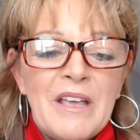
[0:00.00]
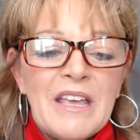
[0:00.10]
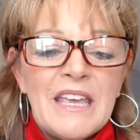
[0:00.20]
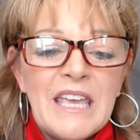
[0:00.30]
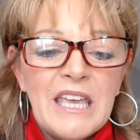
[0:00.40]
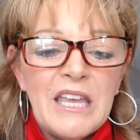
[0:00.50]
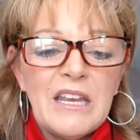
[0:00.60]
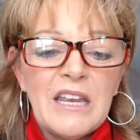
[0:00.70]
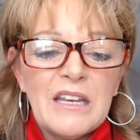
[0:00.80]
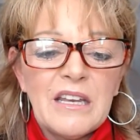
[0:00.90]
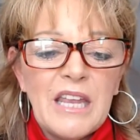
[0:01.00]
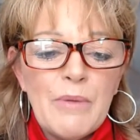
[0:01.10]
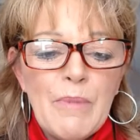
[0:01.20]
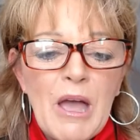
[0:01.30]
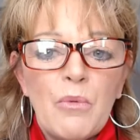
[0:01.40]
he
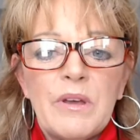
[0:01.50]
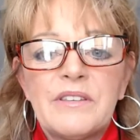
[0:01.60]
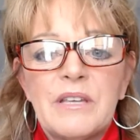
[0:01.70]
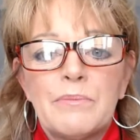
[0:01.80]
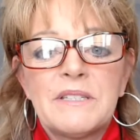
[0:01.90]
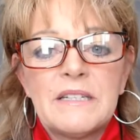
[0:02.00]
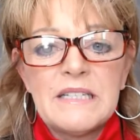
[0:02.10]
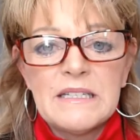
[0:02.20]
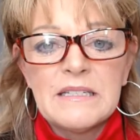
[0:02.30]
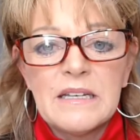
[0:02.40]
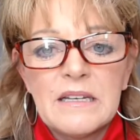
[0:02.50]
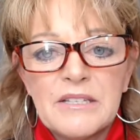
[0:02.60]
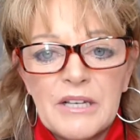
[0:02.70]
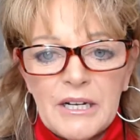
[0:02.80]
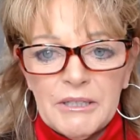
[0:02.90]
came out with some
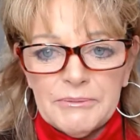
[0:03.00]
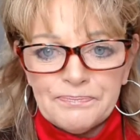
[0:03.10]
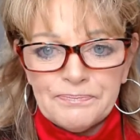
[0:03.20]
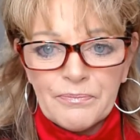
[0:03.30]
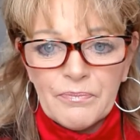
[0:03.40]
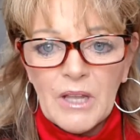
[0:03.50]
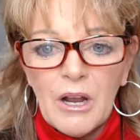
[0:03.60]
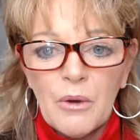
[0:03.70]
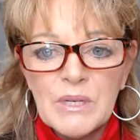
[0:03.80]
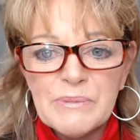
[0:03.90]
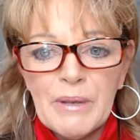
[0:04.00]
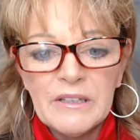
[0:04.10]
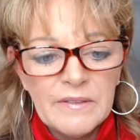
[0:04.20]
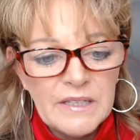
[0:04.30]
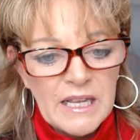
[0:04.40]
statistics. Are we
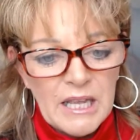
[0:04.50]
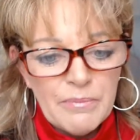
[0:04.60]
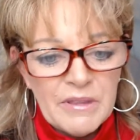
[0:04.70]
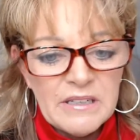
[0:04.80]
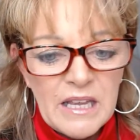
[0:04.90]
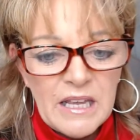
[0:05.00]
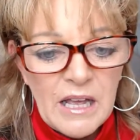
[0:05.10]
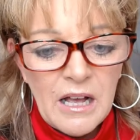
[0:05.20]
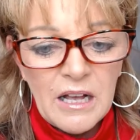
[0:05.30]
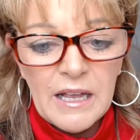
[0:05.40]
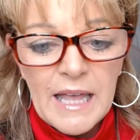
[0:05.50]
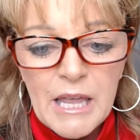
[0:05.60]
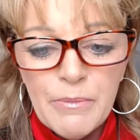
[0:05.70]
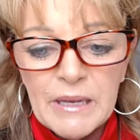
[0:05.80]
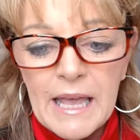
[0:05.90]
spelling the name? The name,
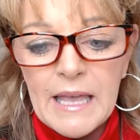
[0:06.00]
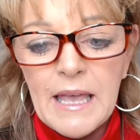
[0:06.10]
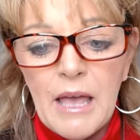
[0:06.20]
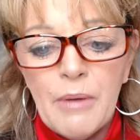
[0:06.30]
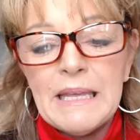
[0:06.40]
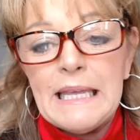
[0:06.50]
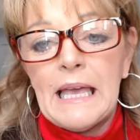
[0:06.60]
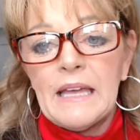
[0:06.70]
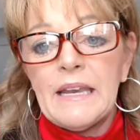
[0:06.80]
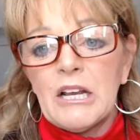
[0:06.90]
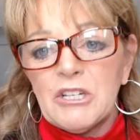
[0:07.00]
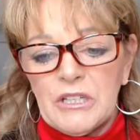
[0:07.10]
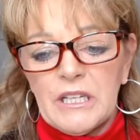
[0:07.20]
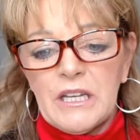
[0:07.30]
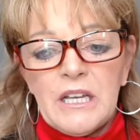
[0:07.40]
Amen, A-M-E-N,
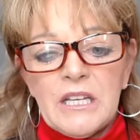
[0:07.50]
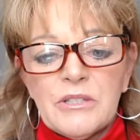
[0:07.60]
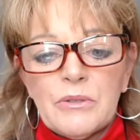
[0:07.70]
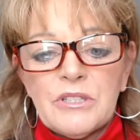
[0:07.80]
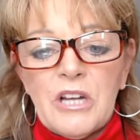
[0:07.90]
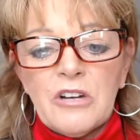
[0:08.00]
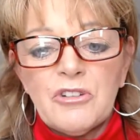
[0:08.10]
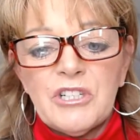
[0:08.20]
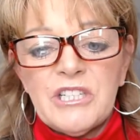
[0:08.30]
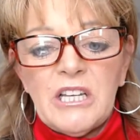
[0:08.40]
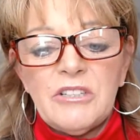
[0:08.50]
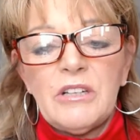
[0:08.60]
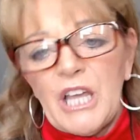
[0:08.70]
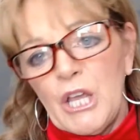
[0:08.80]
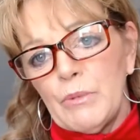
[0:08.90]
actually. So it's Dr.
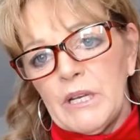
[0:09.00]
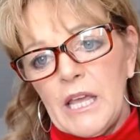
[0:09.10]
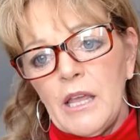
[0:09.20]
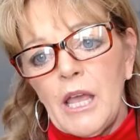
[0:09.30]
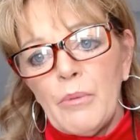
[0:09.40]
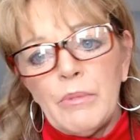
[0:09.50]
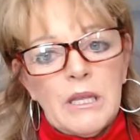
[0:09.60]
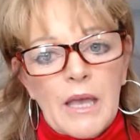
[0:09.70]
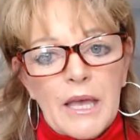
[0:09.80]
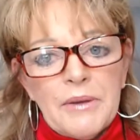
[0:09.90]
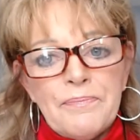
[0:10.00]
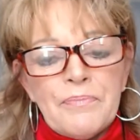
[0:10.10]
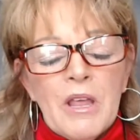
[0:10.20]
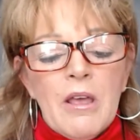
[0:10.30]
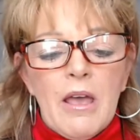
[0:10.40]
Daniel Amen, A-M-E-N.
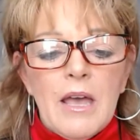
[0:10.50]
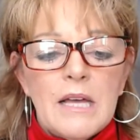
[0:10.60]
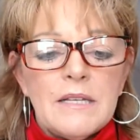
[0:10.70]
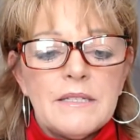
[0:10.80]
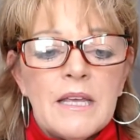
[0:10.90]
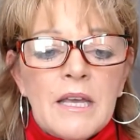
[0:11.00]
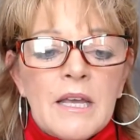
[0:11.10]
And